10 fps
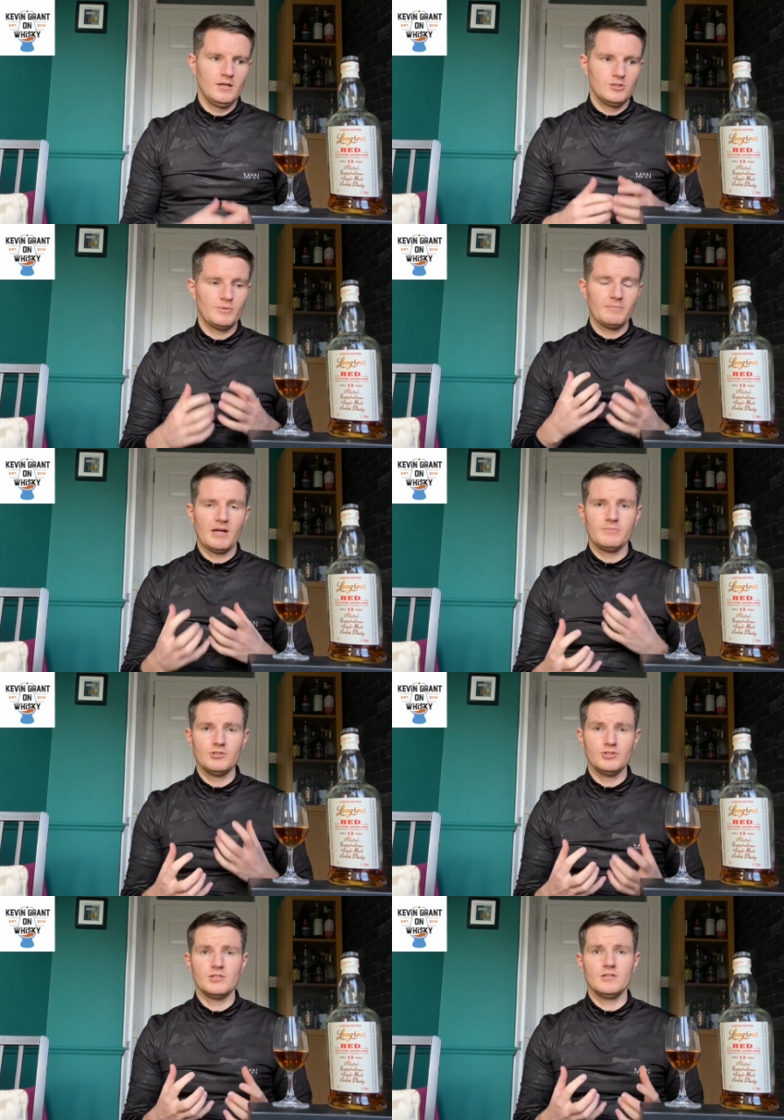Springbank
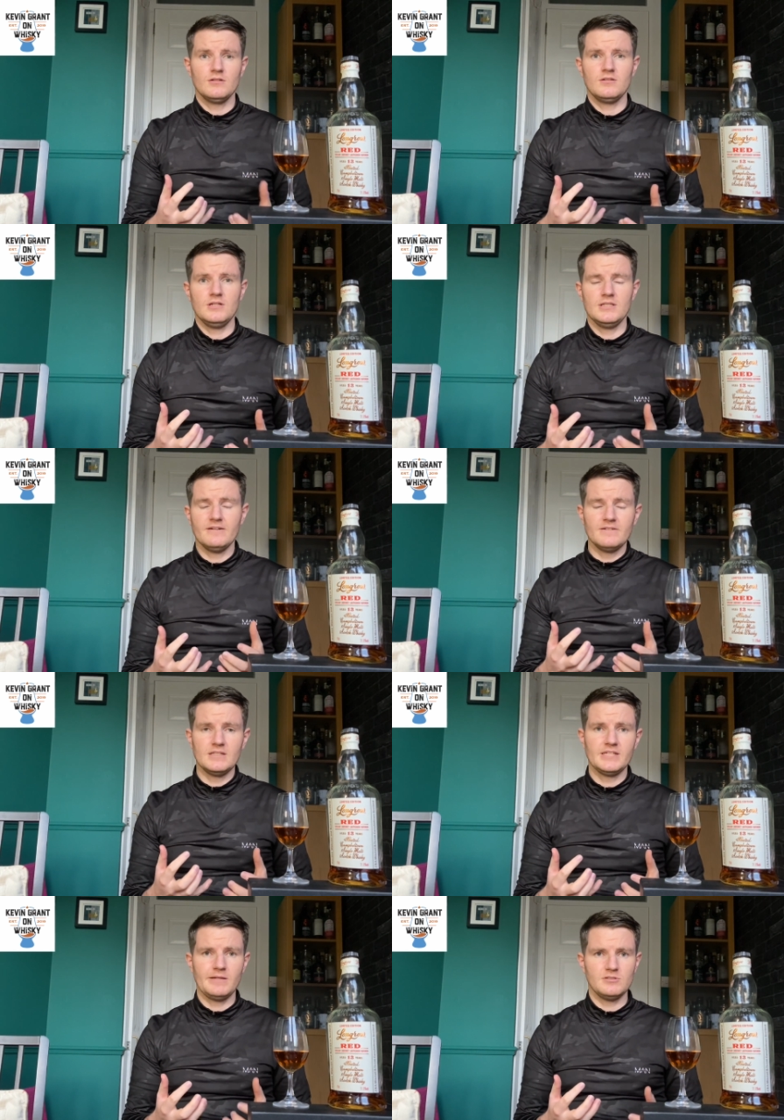producing their 3 different
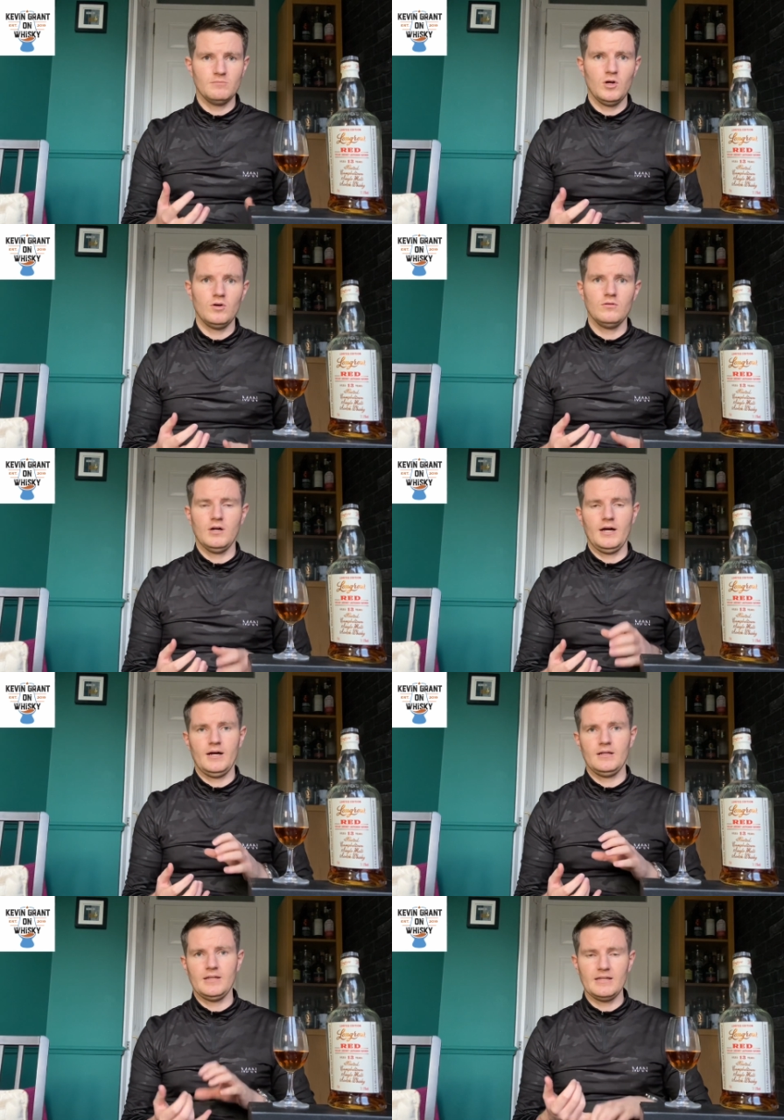types of malt,
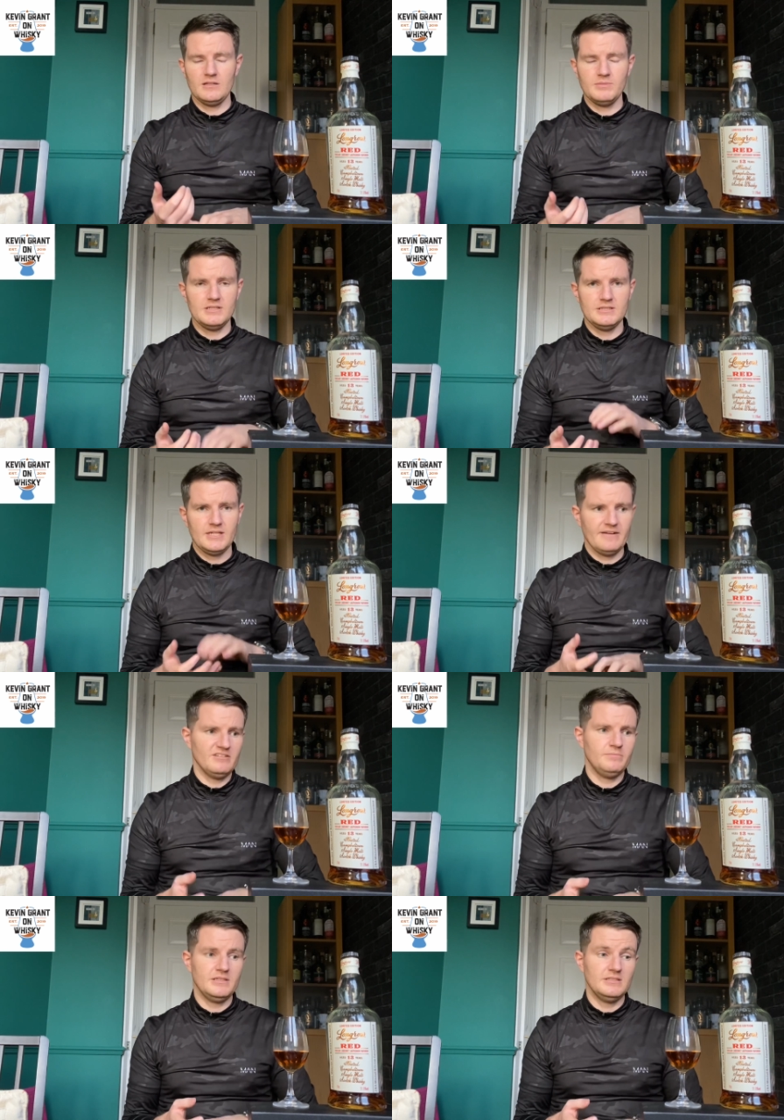lightly peated, heavily
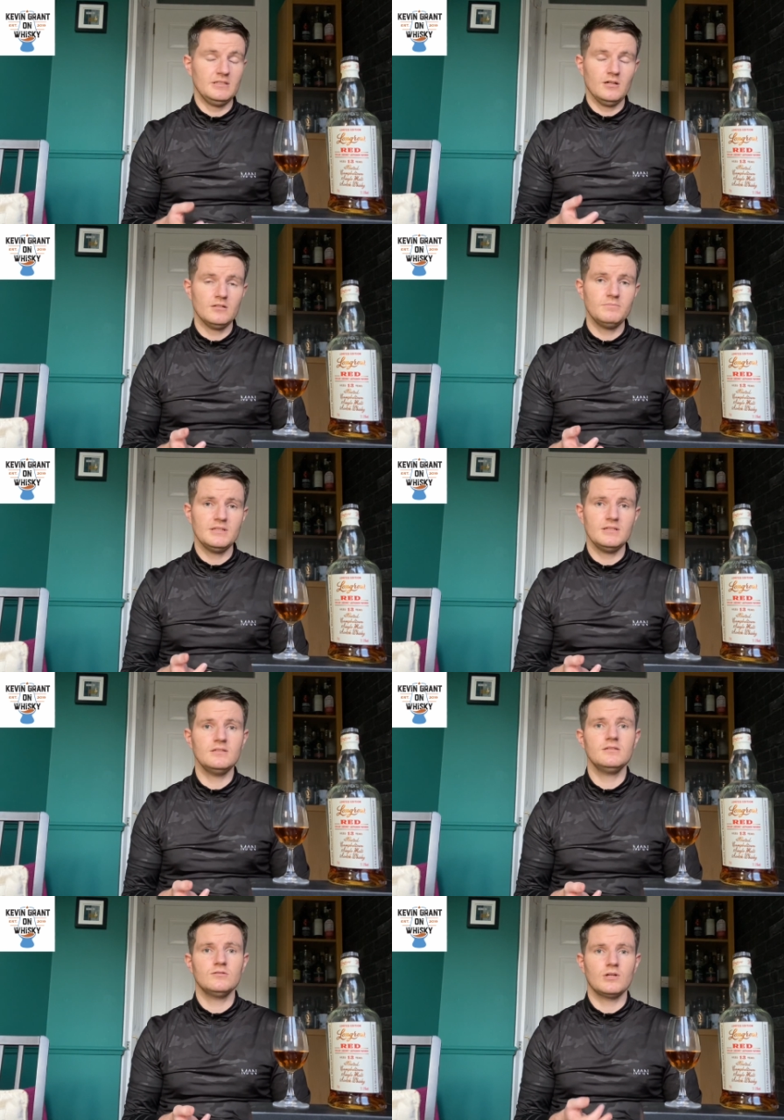peated and
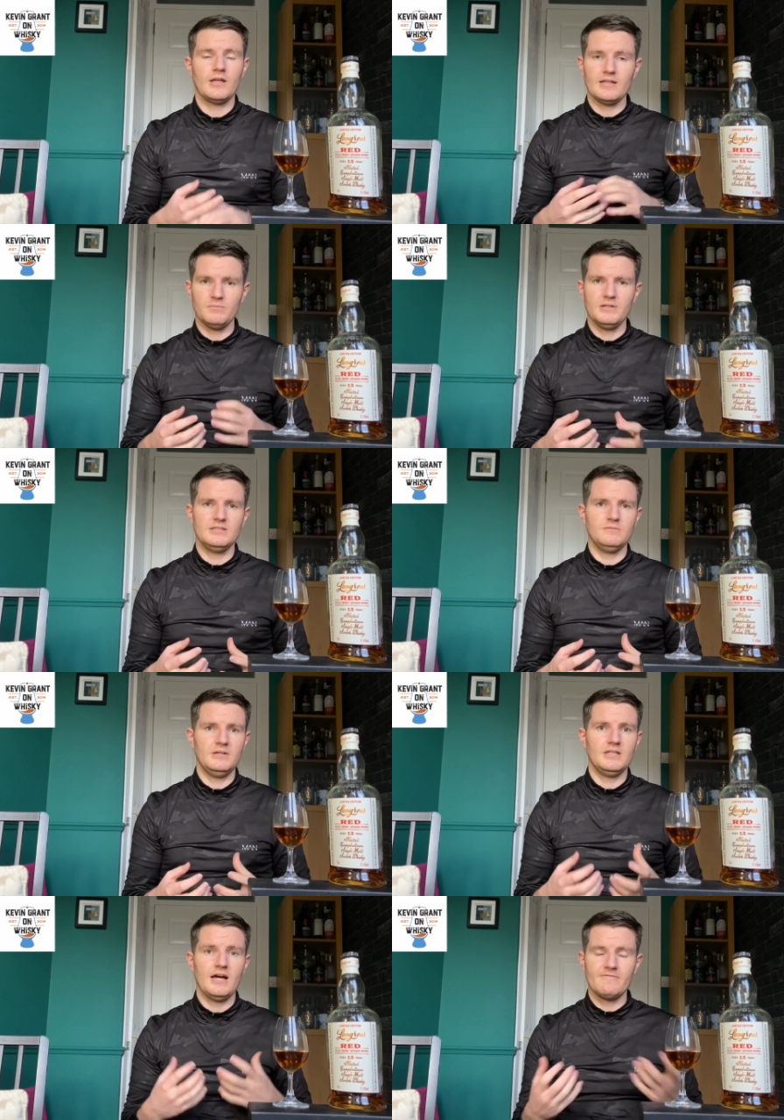unpeated. So lightly peated
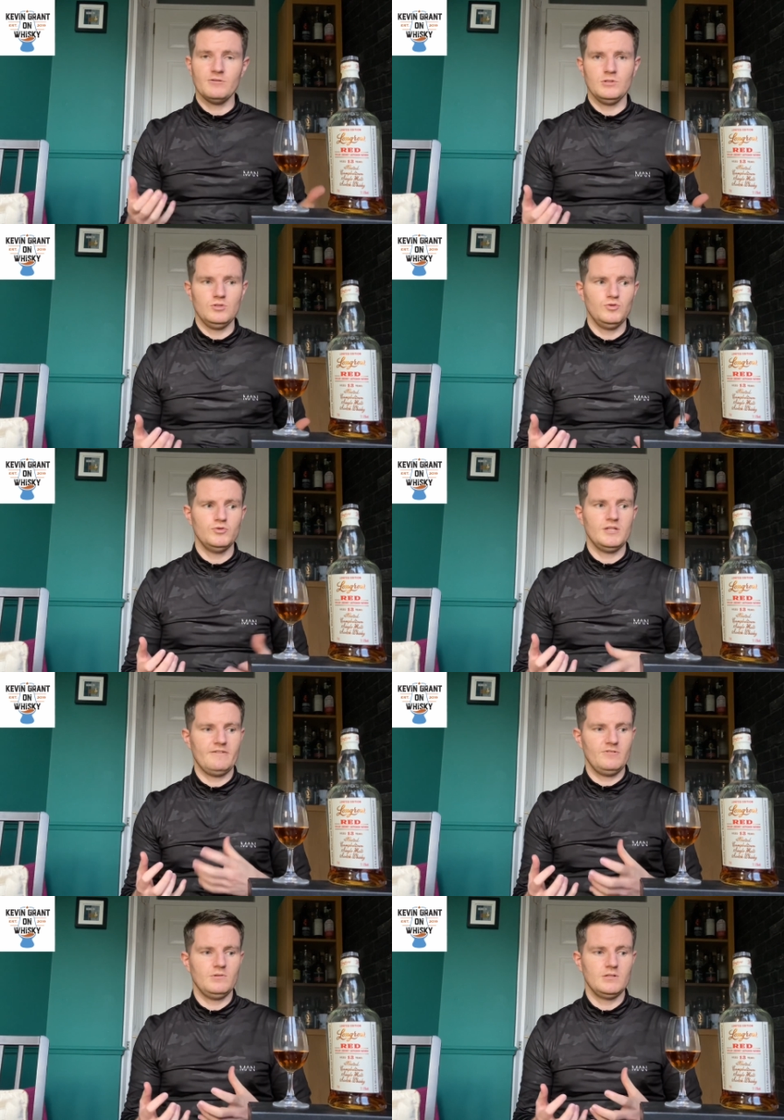being that everyone knows,
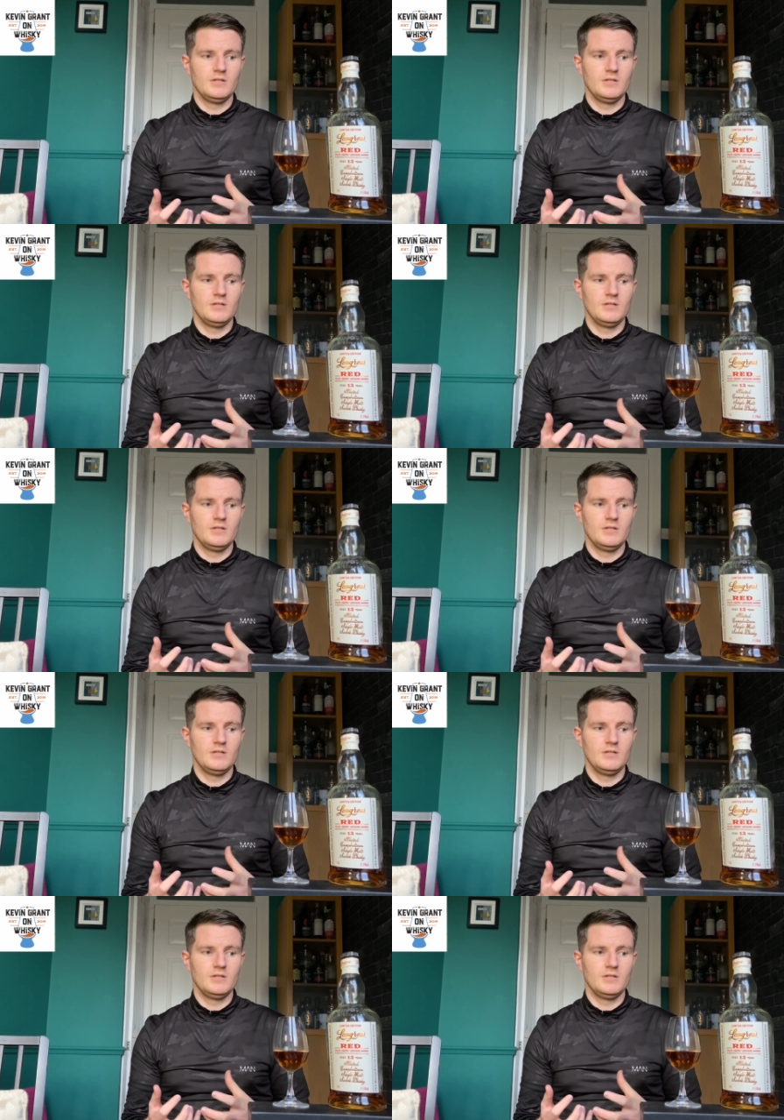everyone